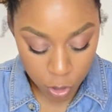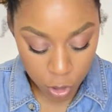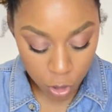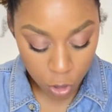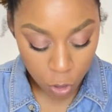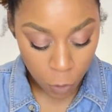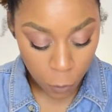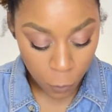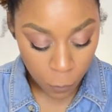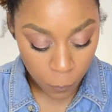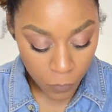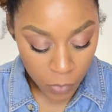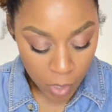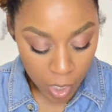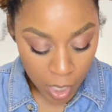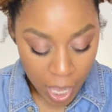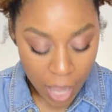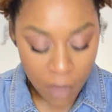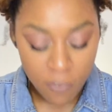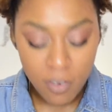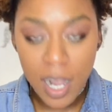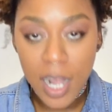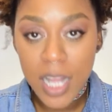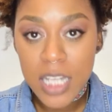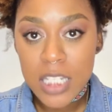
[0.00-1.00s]
So
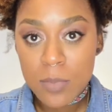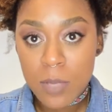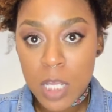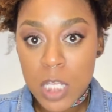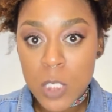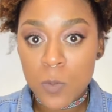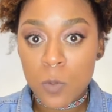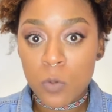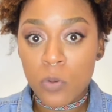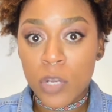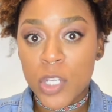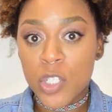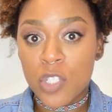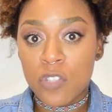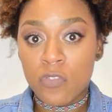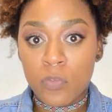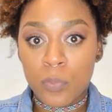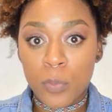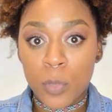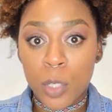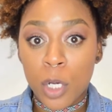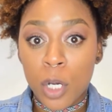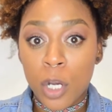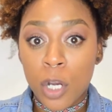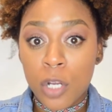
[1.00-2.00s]
I've gotten some inspiration
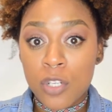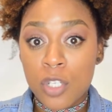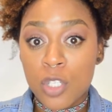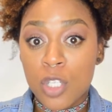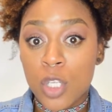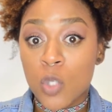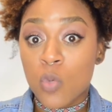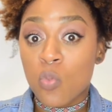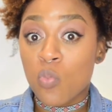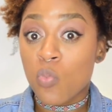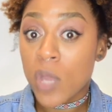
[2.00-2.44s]
from her to just